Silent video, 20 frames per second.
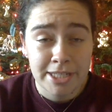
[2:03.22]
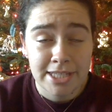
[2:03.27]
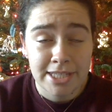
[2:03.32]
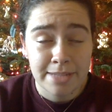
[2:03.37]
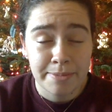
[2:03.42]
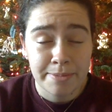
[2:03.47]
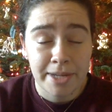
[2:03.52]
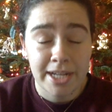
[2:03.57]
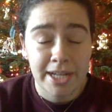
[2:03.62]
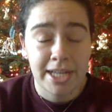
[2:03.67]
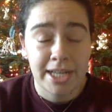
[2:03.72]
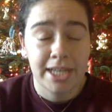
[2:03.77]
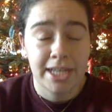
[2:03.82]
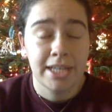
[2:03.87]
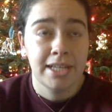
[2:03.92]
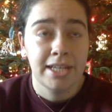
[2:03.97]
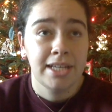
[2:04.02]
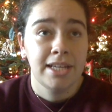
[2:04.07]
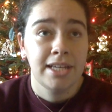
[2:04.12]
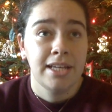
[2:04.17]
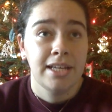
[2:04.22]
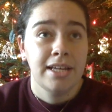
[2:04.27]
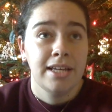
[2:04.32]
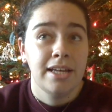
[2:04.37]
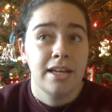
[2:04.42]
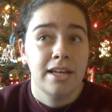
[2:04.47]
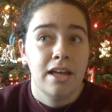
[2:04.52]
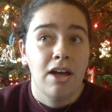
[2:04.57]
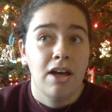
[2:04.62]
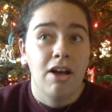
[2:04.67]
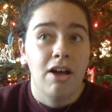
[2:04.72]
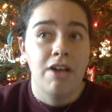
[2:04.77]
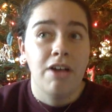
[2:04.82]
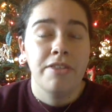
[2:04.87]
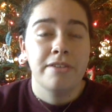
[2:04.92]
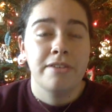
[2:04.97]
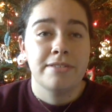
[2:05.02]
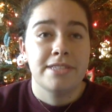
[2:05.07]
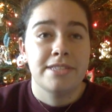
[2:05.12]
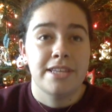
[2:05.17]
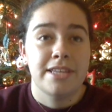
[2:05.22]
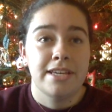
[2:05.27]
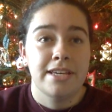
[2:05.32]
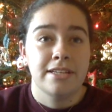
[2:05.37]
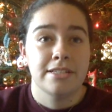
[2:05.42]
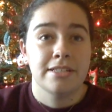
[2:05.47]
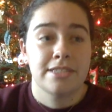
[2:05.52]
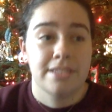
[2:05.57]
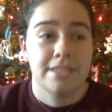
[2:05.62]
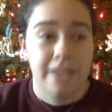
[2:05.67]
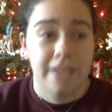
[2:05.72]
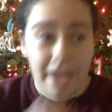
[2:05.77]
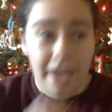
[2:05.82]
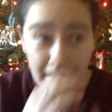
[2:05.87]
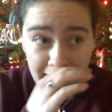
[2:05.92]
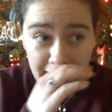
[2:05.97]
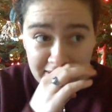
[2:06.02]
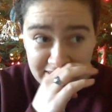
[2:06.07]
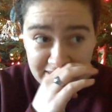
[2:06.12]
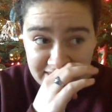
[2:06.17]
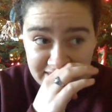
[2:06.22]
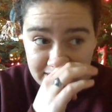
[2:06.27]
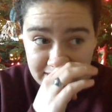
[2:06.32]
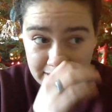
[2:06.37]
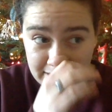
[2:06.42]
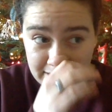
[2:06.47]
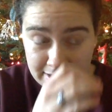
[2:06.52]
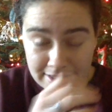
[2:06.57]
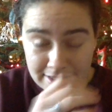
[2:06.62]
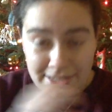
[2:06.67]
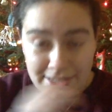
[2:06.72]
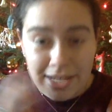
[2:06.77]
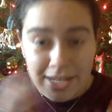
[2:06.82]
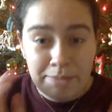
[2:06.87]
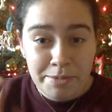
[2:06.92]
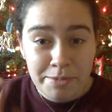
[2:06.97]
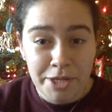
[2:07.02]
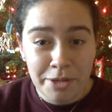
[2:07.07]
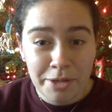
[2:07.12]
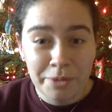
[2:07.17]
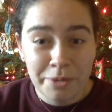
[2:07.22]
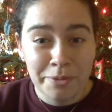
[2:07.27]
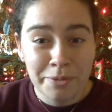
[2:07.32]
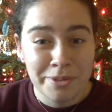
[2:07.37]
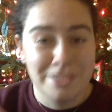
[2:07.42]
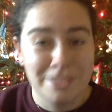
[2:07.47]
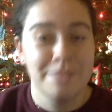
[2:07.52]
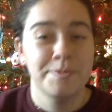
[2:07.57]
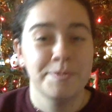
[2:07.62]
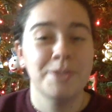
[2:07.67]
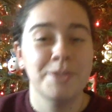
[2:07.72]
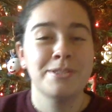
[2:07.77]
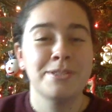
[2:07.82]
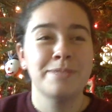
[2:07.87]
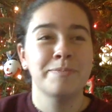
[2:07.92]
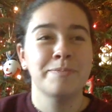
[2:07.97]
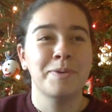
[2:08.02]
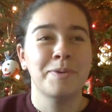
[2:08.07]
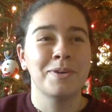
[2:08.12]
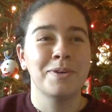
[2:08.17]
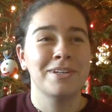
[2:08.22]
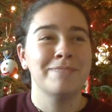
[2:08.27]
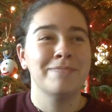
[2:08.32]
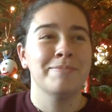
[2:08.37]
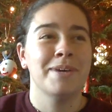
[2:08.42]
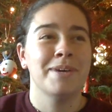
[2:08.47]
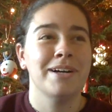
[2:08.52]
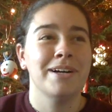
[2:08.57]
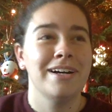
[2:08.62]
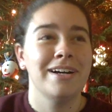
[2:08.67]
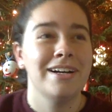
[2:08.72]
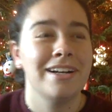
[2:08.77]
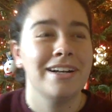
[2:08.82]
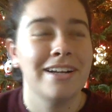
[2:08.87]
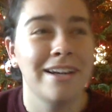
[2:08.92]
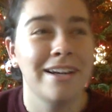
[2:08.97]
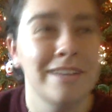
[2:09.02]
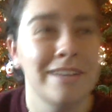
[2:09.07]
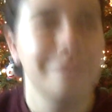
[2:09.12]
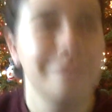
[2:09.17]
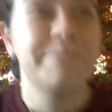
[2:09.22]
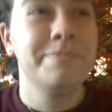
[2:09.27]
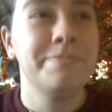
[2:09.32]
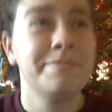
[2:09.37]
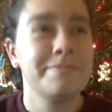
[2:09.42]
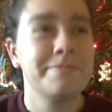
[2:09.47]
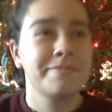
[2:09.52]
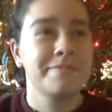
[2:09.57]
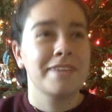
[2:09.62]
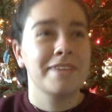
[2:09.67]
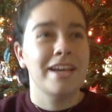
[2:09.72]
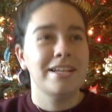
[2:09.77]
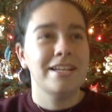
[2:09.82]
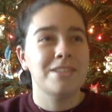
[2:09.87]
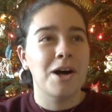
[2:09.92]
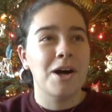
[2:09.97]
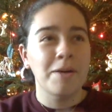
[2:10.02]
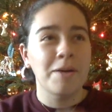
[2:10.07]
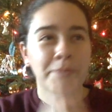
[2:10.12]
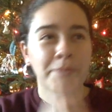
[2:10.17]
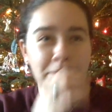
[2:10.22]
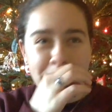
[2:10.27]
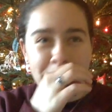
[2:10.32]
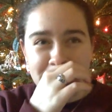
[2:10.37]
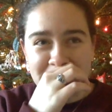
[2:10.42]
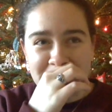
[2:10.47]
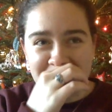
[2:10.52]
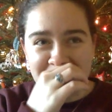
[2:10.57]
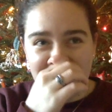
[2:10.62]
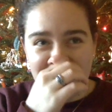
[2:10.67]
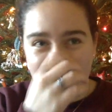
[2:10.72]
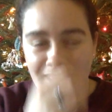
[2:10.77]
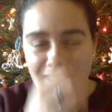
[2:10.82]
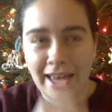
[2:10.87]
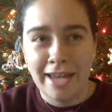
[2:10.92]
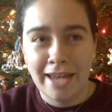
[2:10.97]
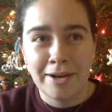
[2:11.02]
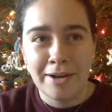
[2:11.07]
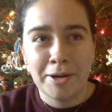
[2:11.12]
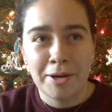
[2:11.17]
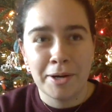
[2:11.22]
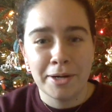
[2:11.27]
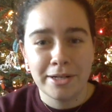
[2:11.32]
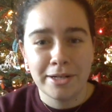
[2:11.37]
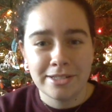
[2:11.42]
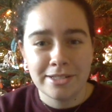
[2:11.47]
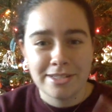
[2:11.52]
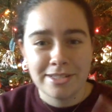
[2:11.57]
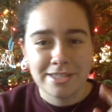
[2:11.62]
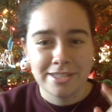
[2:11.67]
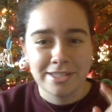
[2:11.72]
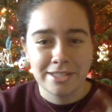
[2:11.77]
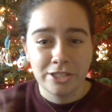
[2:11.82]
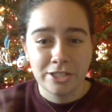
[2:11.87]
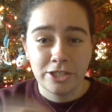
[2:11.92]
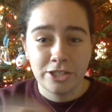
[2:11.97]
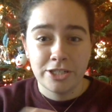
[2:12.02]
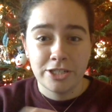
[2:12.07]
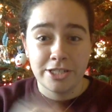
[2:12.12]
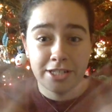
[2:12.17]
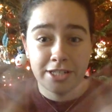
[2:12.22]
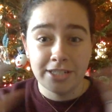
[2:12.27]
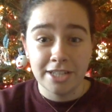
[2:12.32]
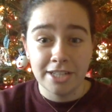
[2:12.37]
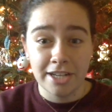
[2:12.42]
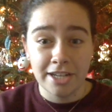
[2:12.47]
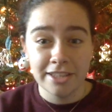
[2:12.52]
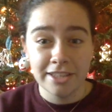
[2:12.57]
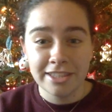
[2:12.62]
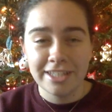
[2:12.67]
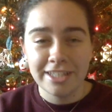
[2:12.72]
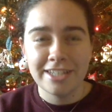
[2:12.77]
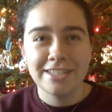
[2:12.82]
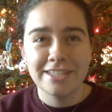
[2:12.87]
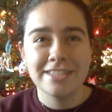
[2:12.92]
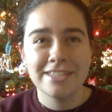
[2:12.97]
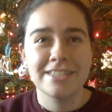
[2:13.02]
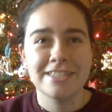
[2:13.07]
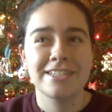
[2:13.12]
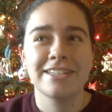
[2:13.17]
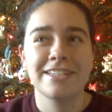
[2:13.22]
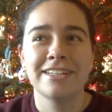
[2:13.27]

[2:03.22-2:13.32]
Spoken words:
somebody, all those things. And step two is the most important part. It's almost like Hannah Hart's to-done list.